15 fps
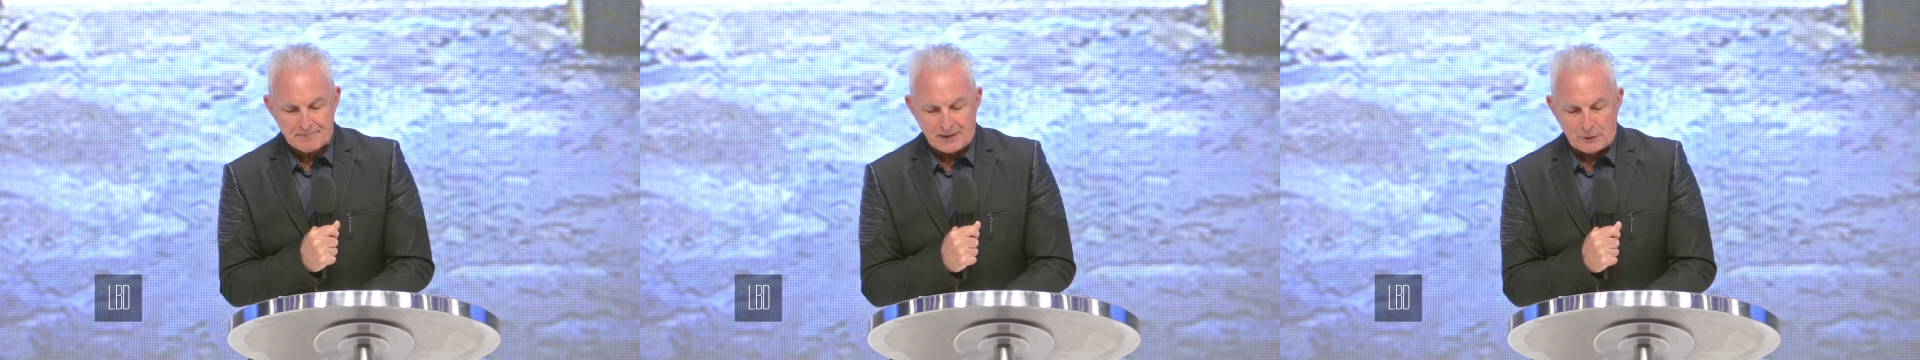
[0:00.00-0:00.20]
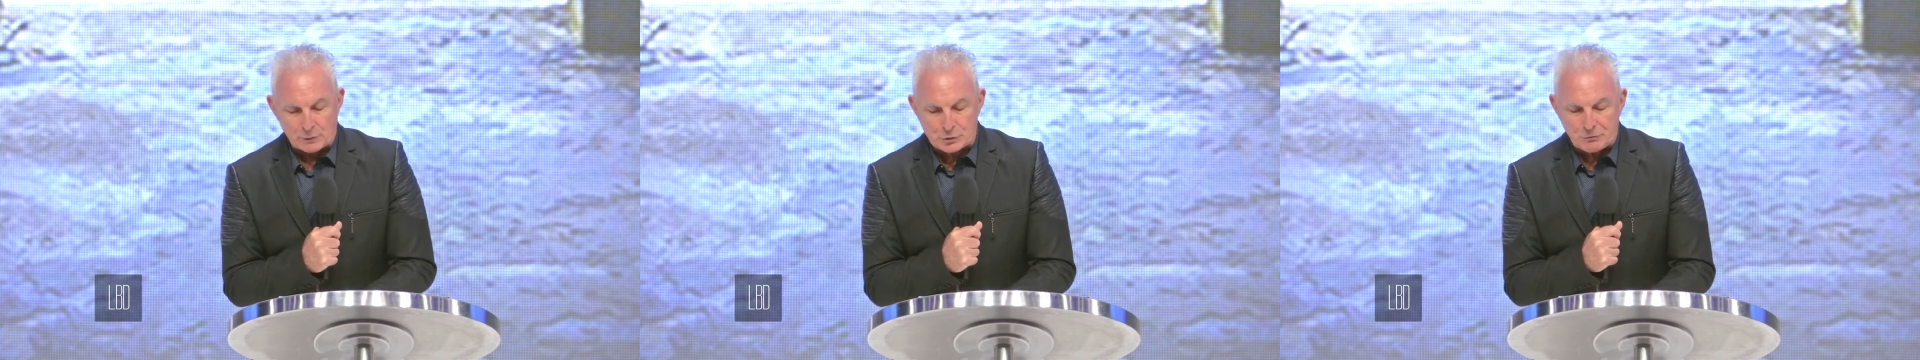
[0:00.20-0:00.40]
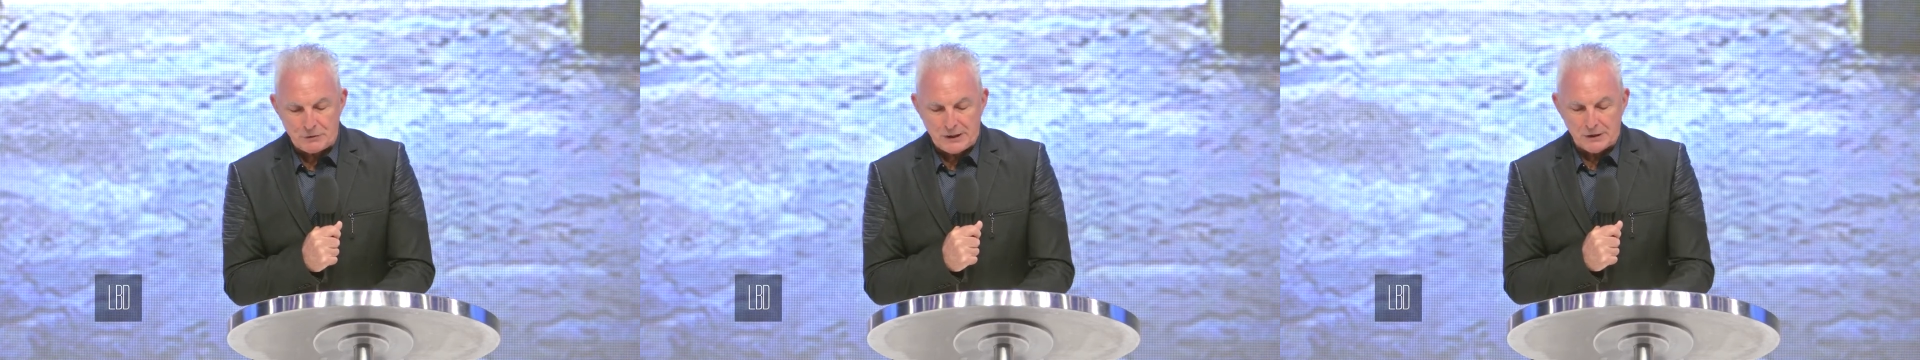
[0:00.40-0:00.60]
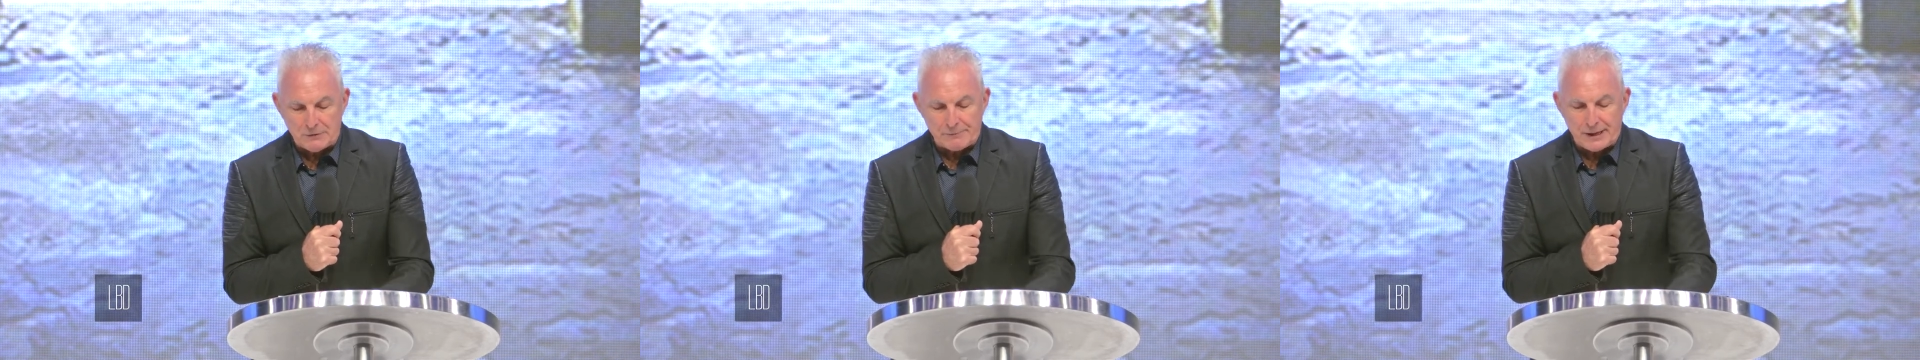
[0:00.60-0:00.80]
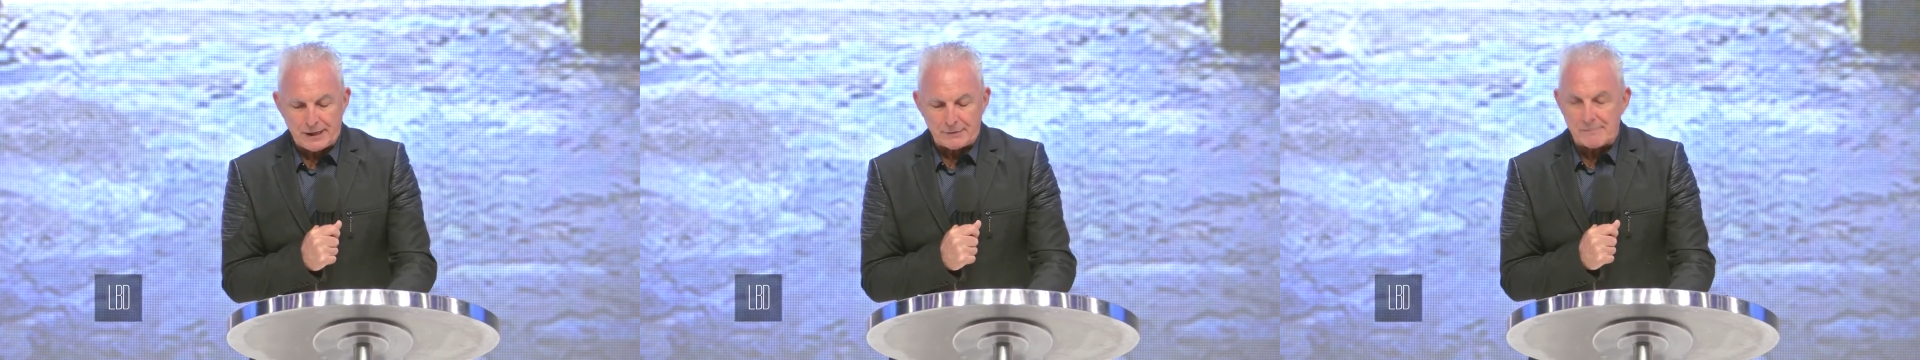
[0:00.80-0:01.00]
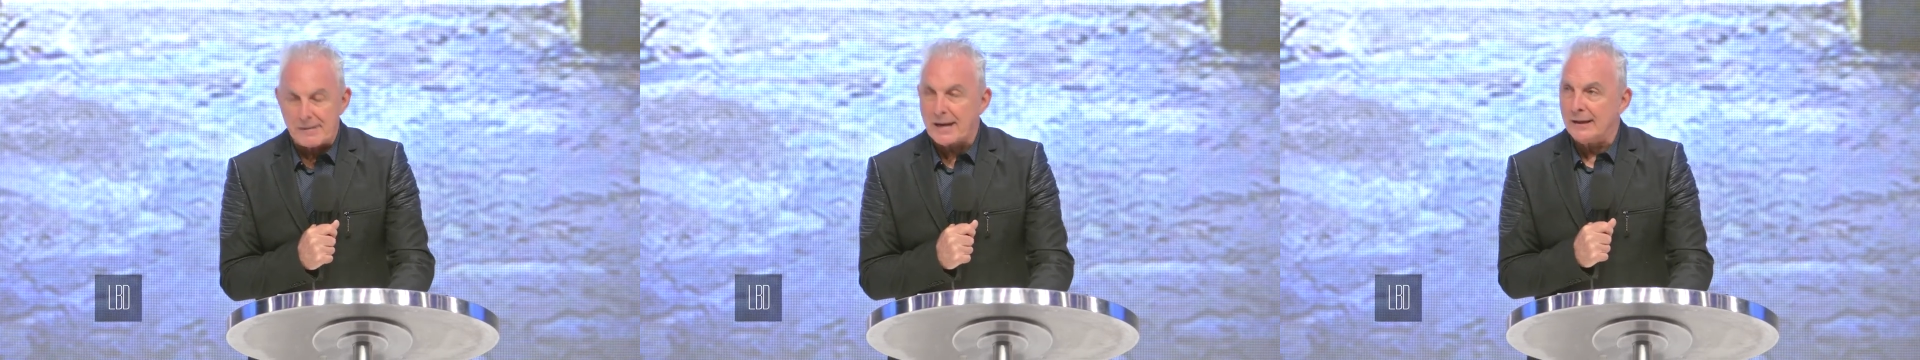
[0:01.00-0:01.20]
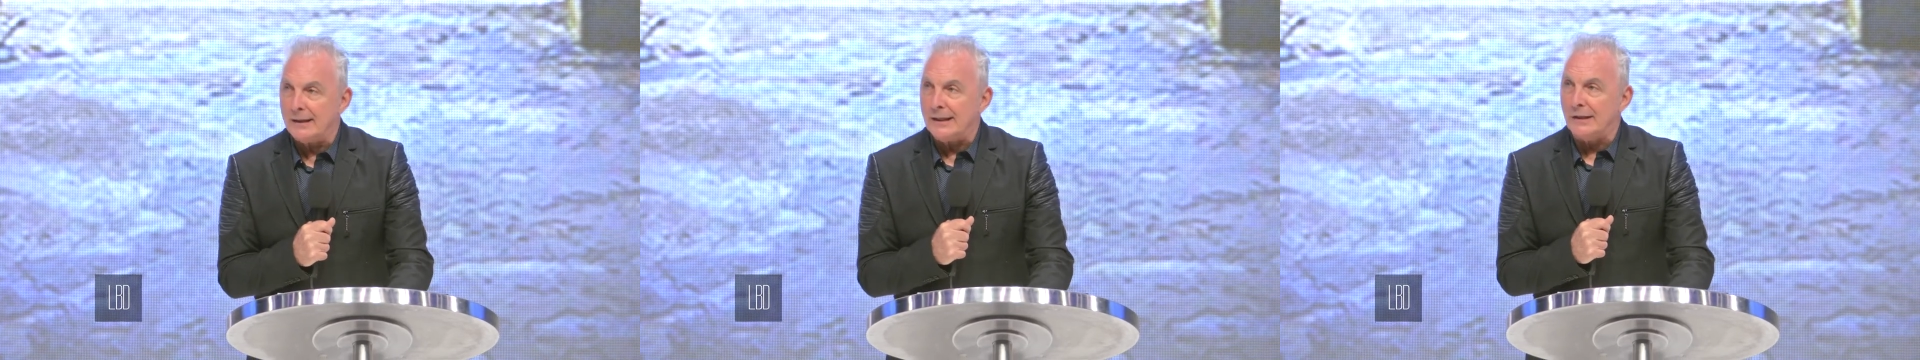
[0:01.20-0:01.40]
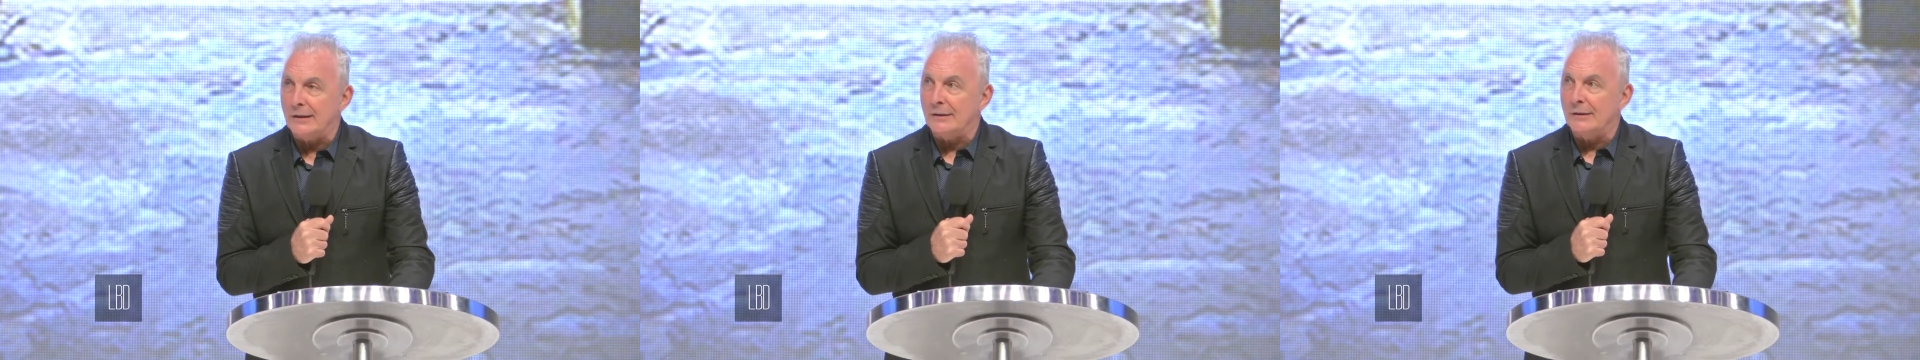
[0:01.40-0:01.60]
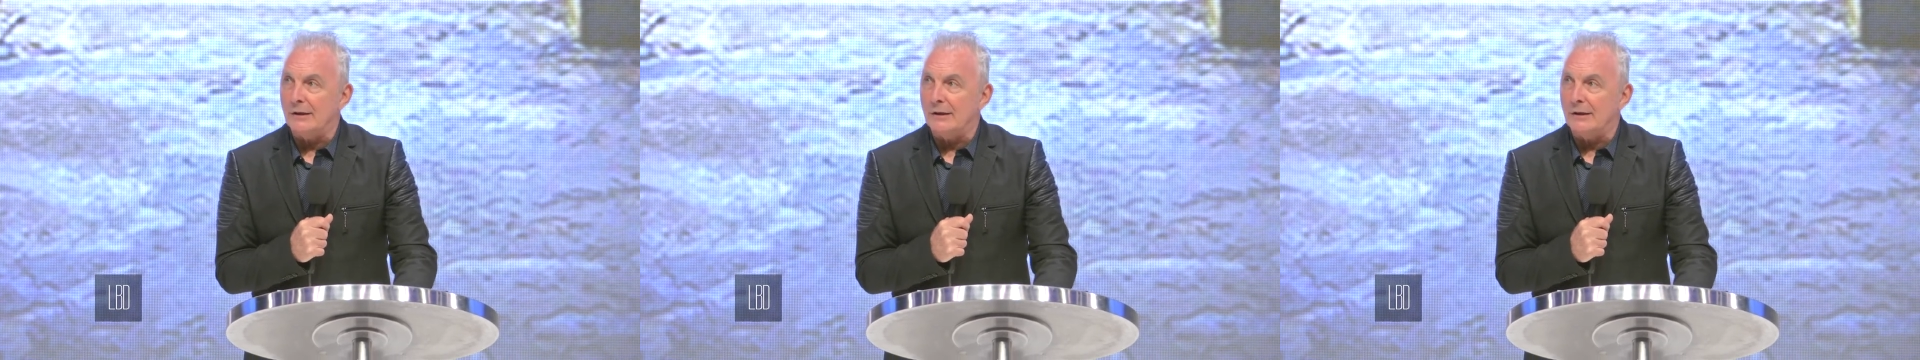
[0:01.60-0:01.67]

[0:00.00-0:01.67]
I was reading about a man in